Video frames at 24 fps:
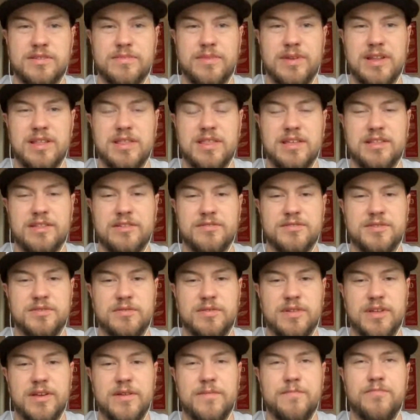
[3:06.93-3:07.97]
I mean, I think there's
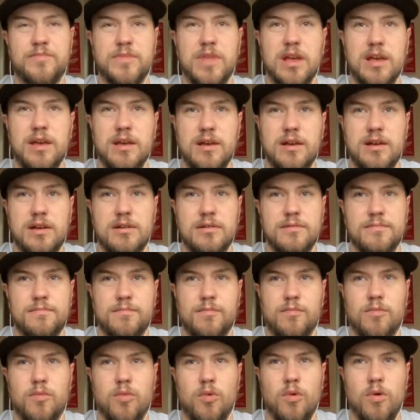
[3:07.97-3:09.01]
only
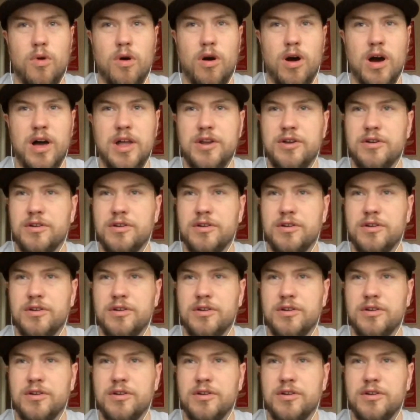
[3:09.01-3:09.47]
one